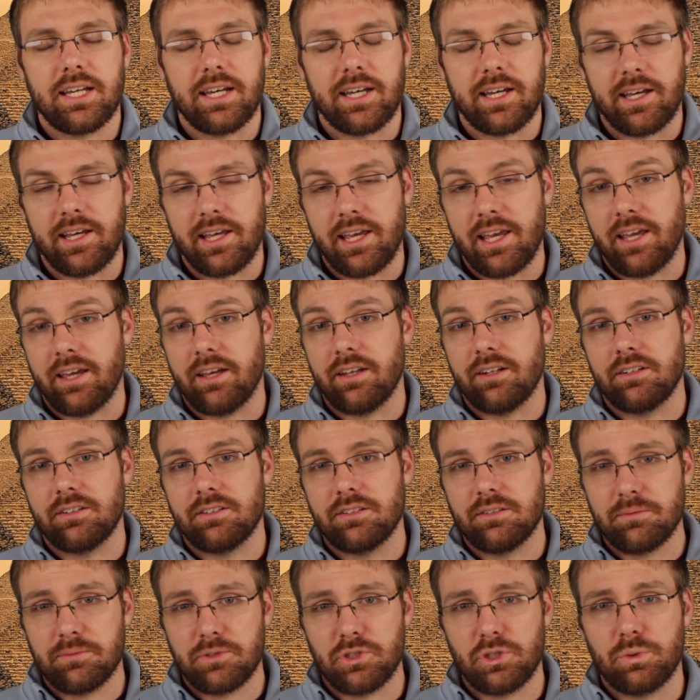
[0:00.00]

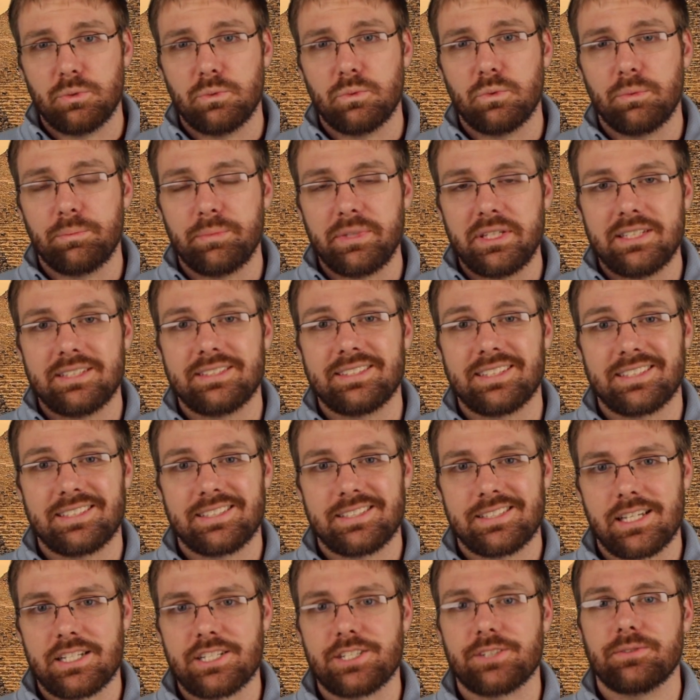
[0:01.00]
and you will be
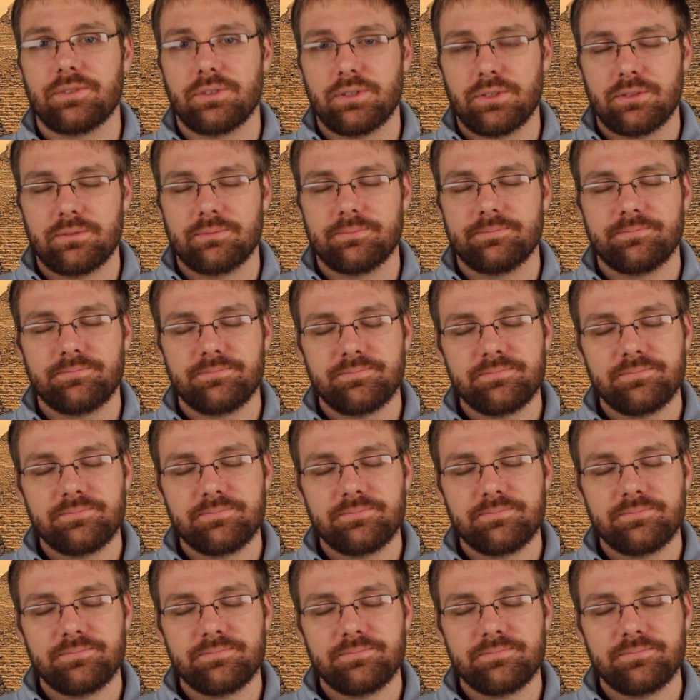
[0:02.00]
successful.